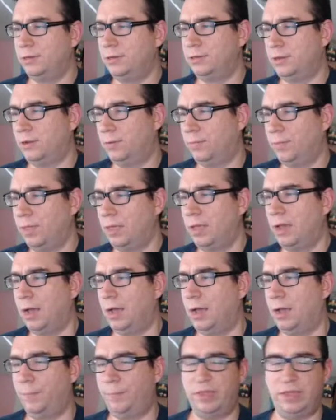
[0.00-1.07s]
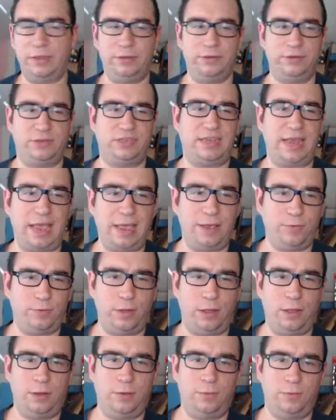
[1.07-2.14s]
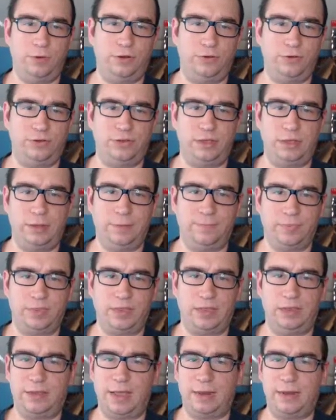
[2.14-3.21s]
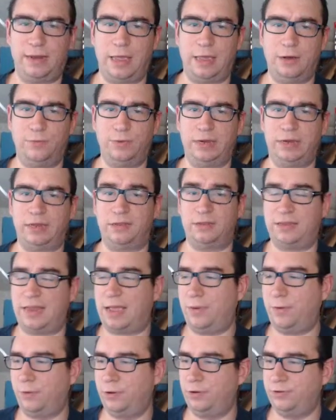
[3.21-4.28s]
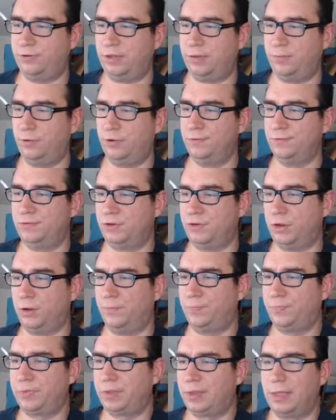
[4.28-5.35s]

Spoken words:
So his stat reducing... He's got an AoE stat reducing move, so...